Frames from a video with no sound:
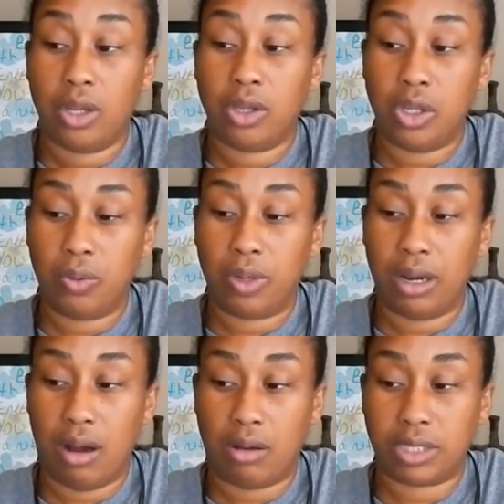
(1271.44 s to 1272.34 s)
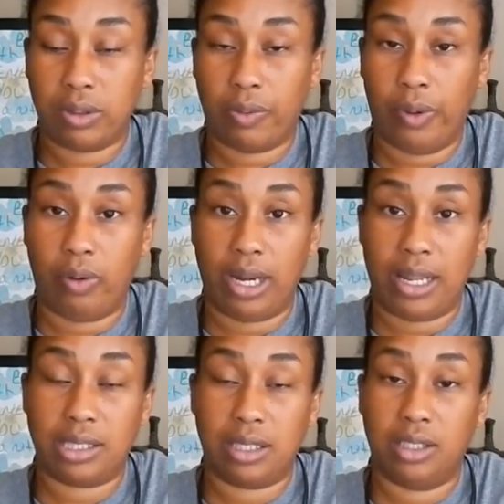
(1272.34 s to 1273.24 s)
you can also throw that
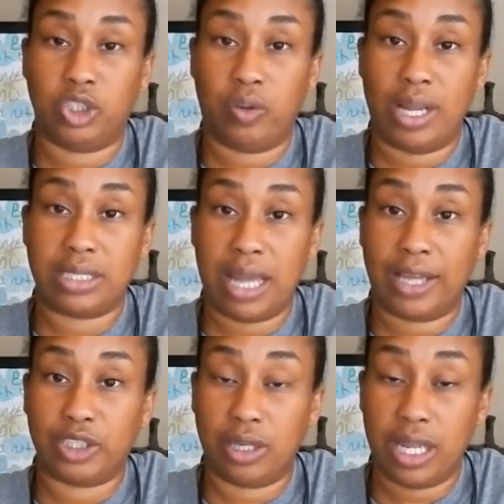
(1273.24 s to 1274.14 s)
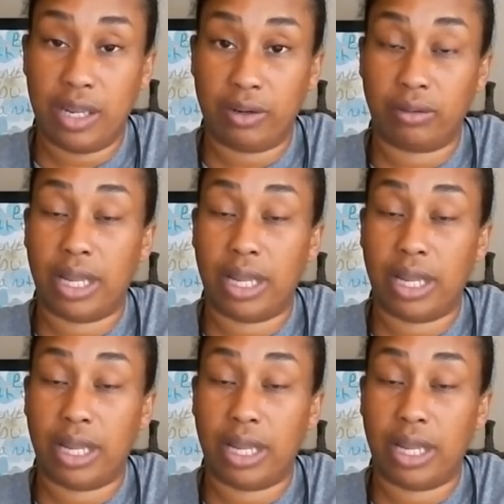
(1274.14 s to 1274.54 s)
into this transaction here,